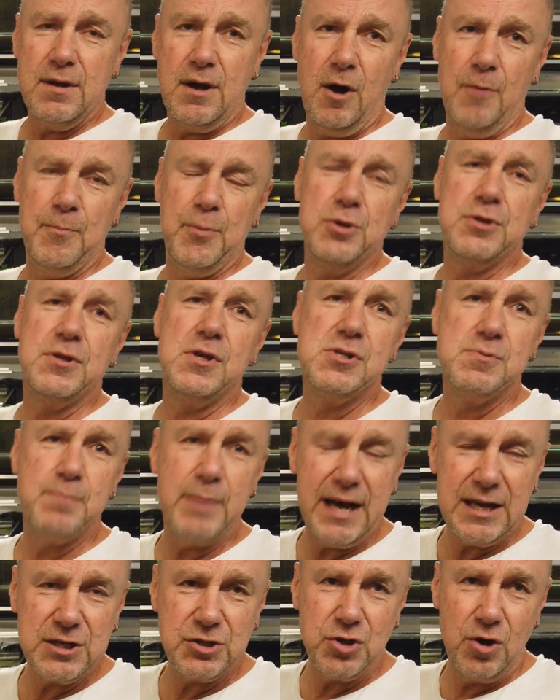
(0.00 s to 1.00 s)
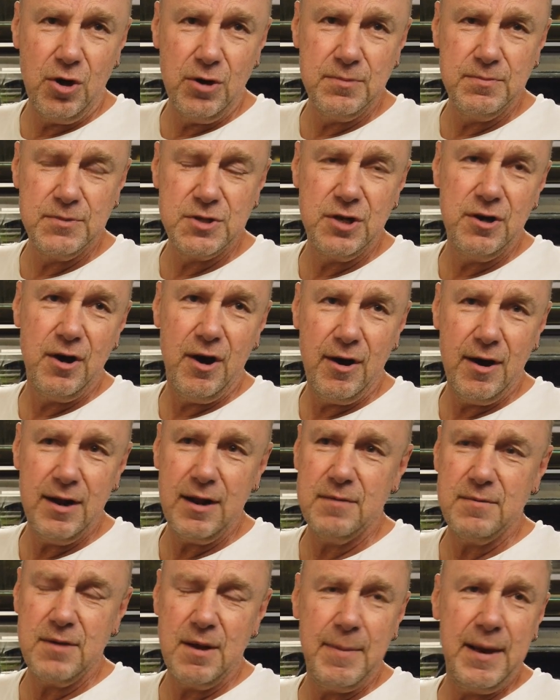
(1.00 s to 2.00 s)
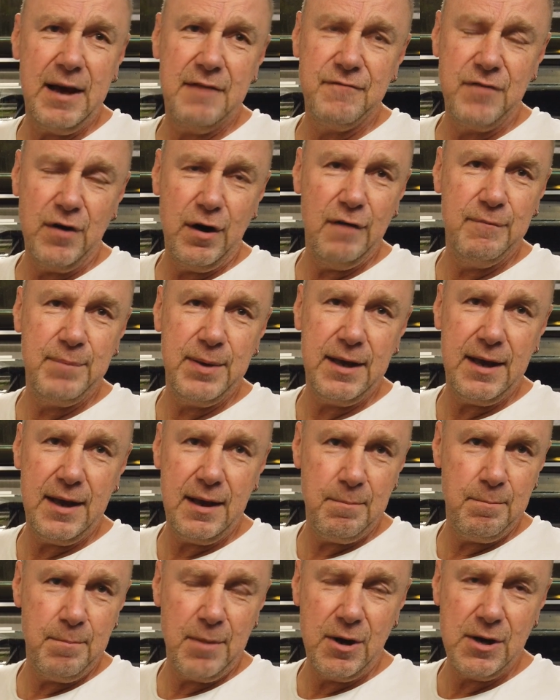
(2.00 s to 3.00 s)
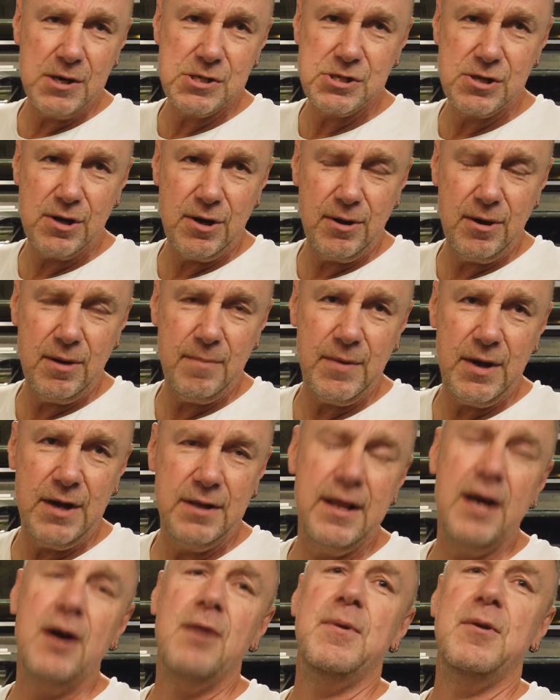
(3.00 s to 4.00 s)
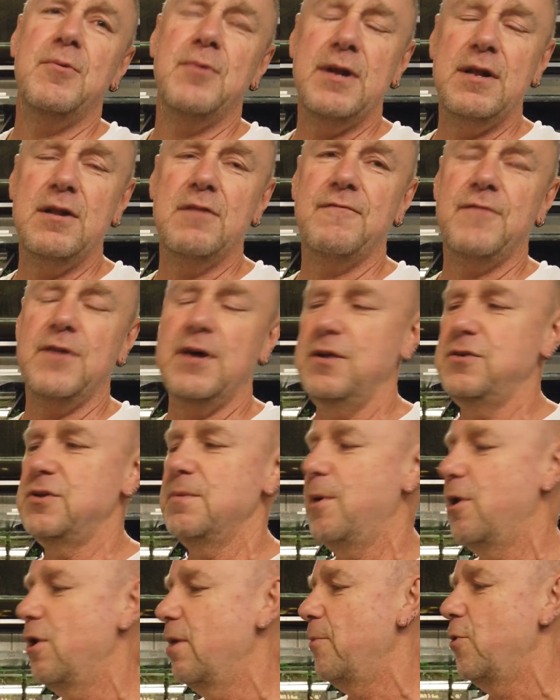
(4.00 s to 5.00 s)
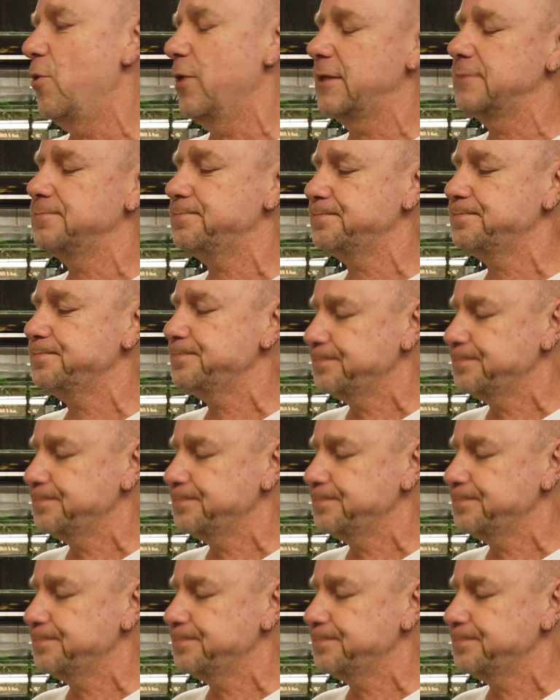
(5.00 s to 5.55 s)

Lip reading: I'll put this batch on tonight at about 5 PM my time, and they'll be ready to feed tomorrow morning.